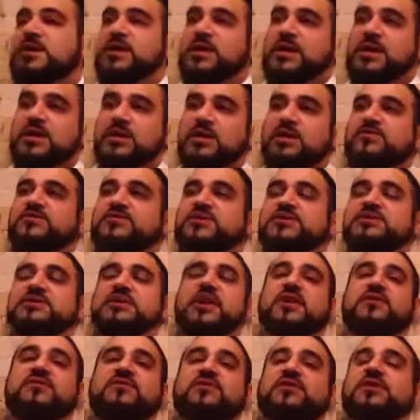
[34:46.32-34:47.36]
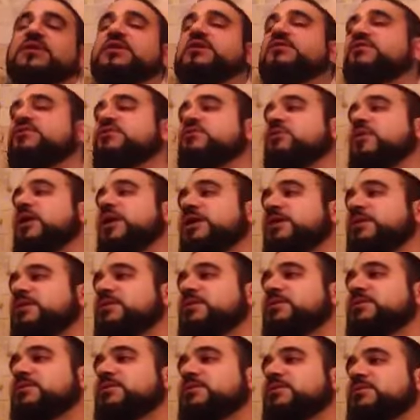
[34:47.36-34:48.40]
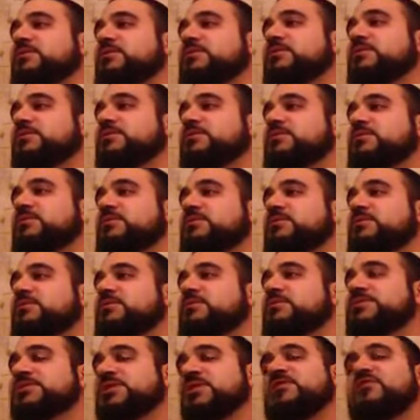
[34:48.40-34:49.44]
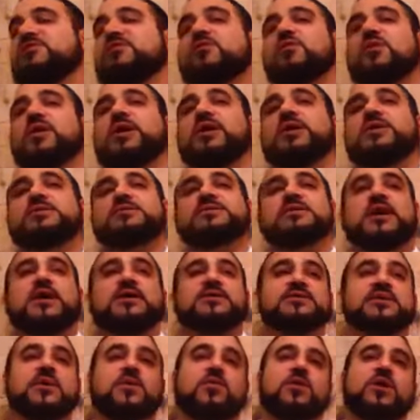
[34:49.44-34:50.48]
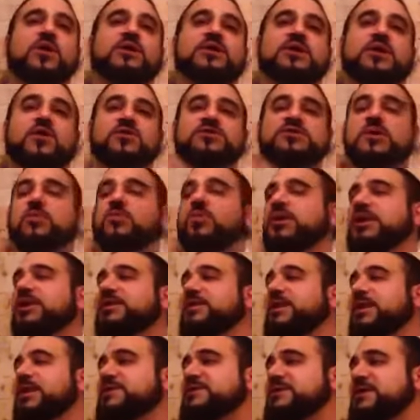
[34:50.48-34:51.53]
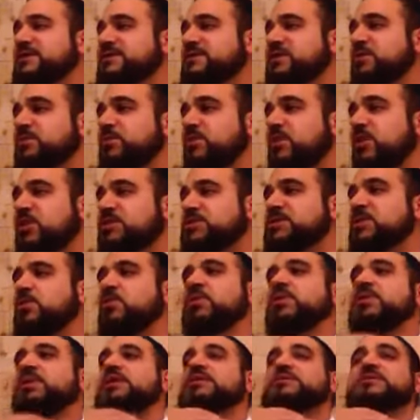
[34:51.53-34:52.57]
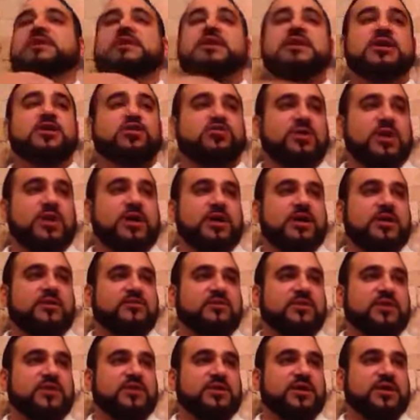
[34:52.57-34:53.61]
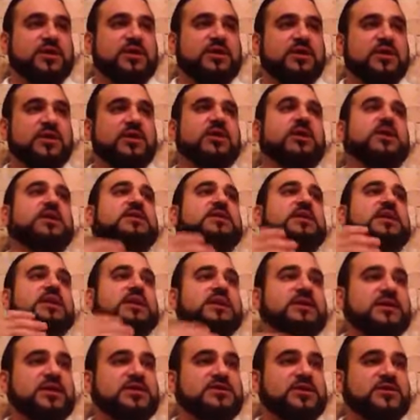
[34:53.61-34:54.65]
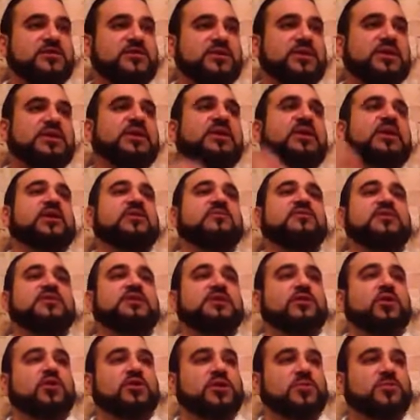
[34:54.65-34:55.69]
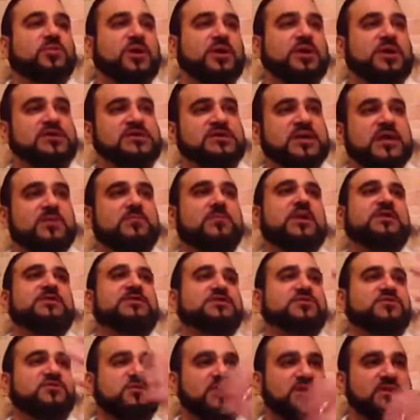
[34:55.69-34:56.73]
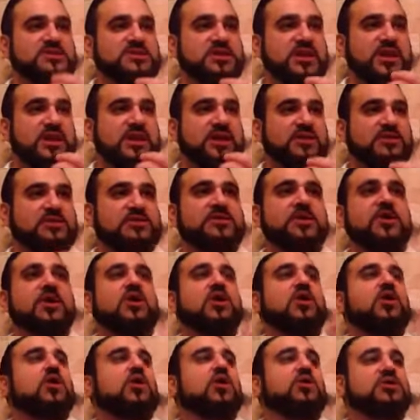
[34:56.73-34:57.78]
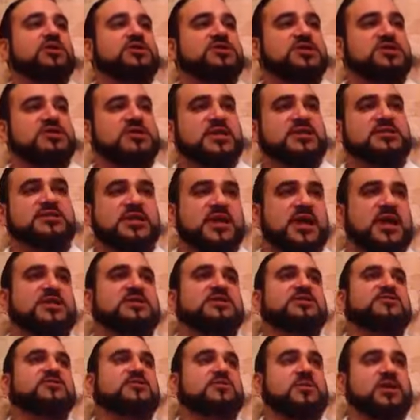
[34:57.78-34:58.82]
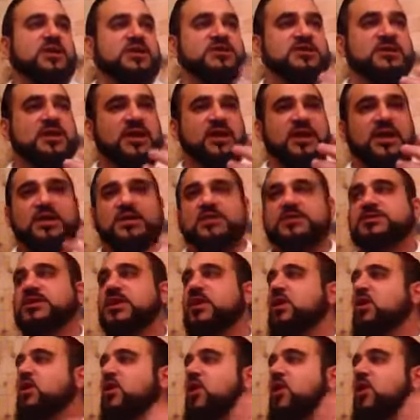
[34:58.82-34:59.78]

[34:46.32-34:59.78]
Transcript: He lives his life in a different way. It's a different way. It's not someone, you know, someone that thinks he's the boss, someone thinks that he created everything, that he does everything, that everything, all the parnasah he makes is from his hands, all the success he has is from his hands,